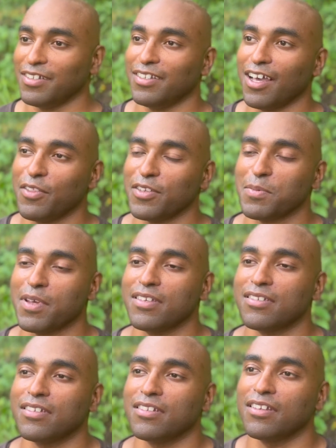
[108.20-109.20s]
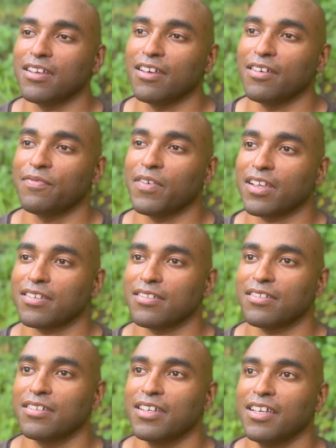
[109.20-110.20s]
this medicine
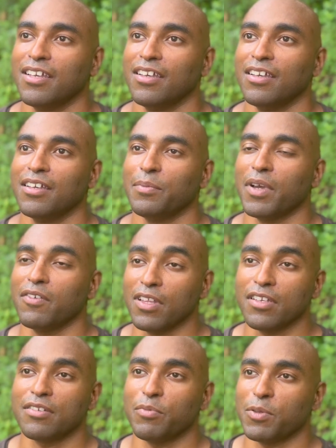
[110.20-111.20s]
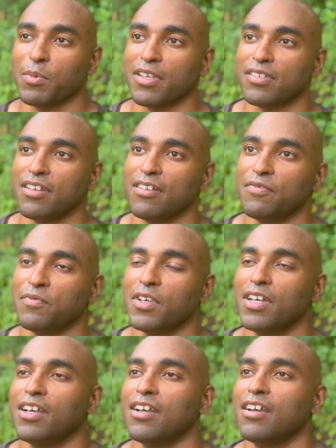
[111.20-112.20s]
affects my relationship with myself.
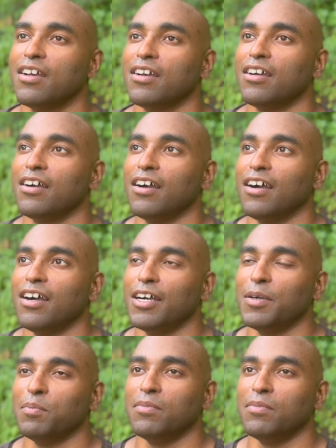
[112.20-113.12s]
I